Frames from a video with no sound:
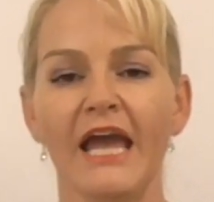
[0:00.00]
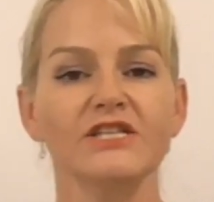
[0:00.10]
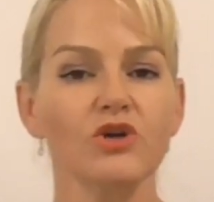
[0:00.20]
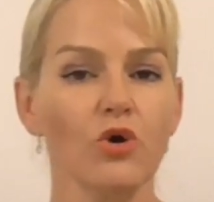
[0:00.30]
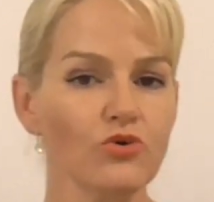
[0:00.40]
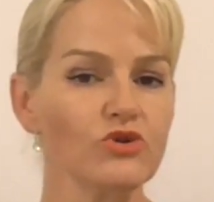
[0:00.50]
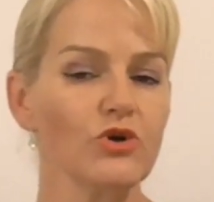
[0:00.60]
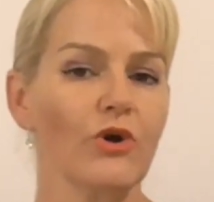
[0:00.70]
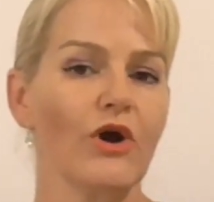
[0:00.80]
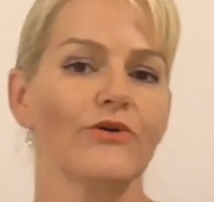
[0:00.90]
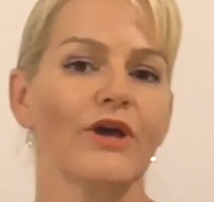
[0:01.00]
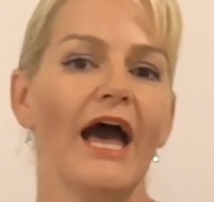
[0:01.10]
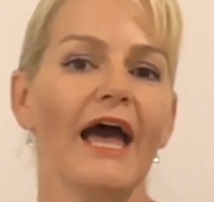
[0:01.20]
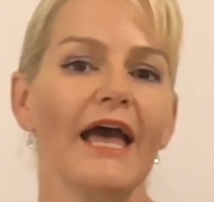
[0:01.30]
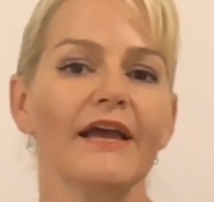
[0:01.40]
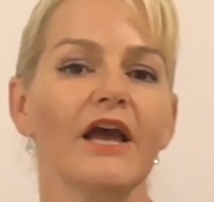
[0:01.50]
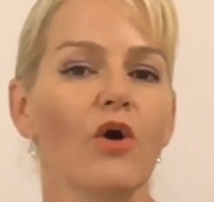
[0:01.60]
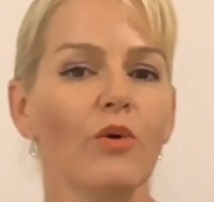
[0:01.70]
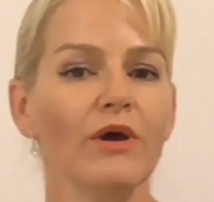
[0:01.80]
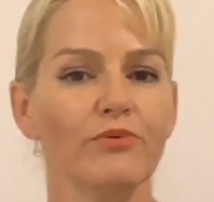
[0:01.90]
It's also okay
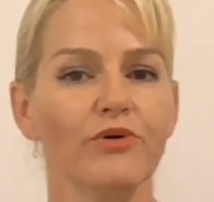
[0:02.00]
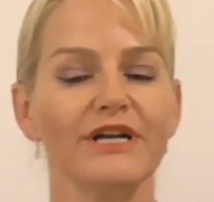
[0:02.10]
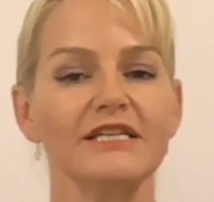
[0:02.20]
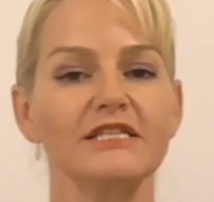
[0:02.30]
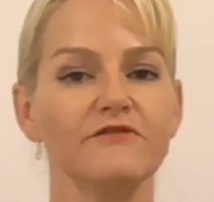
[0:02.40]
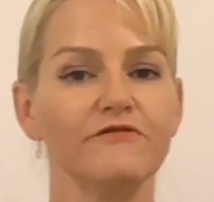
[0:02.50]
where products